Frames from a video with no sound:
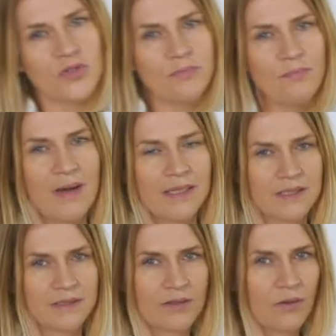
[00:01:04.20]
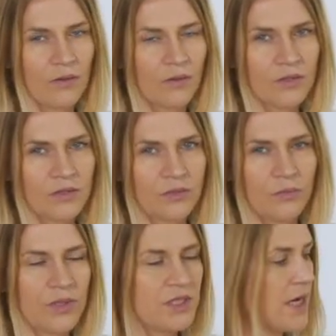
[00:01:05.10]
the best colors
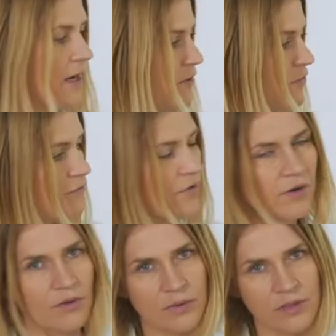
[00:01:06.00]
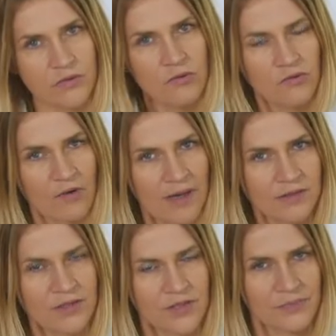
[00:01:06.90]
which are following the
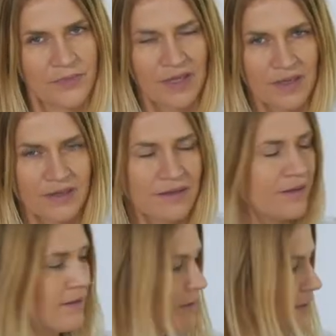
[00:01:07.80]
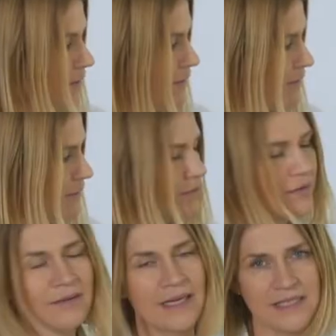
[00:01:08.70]
trends in
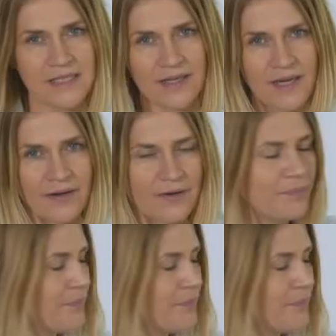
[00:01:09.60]
next year